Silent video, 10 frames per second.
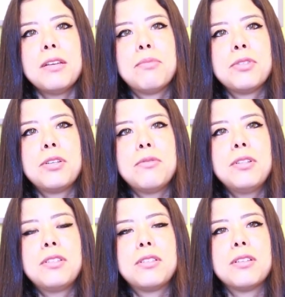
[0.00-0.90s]
in Brazil
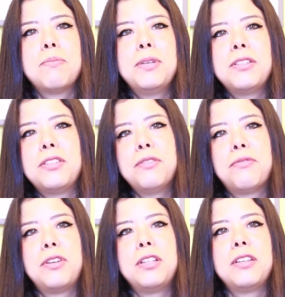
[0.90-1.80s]
it's a bit
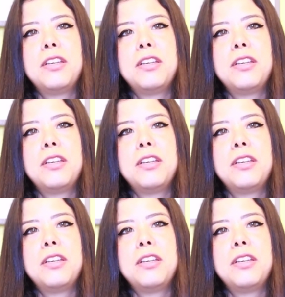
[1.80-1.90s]
different.